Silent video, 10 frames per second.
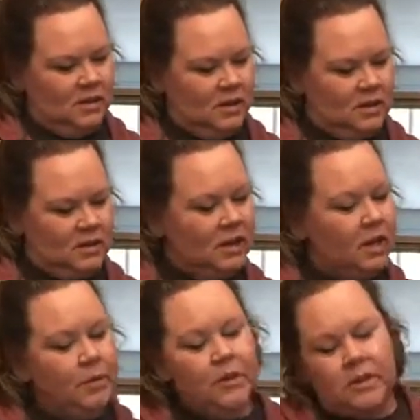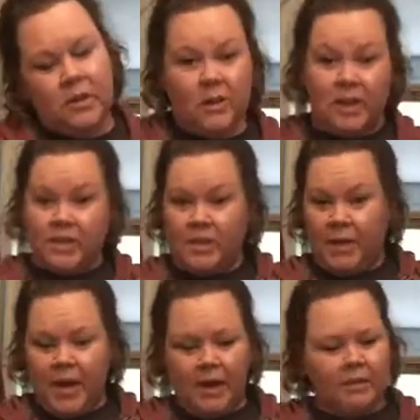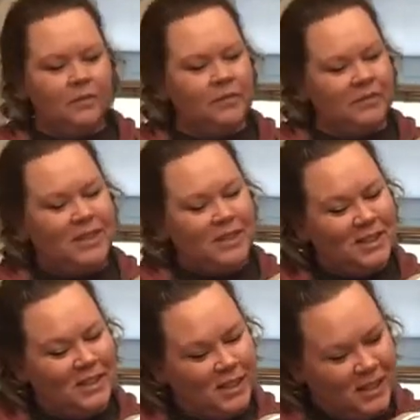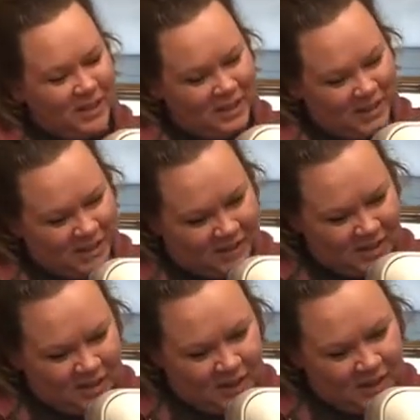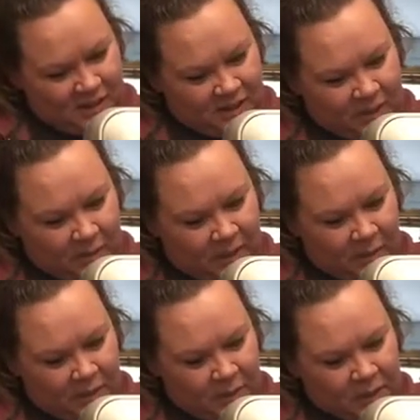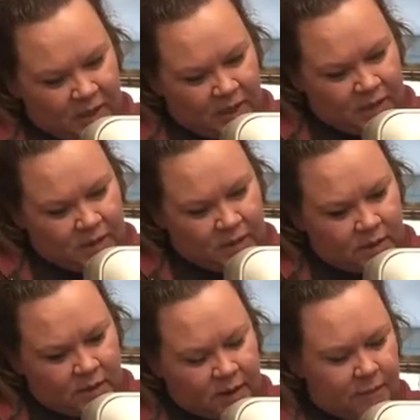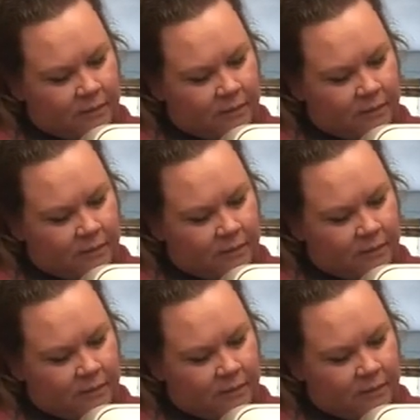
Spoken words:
So now I'm going to sew that seam again. See, we all make mistakes. It's all right.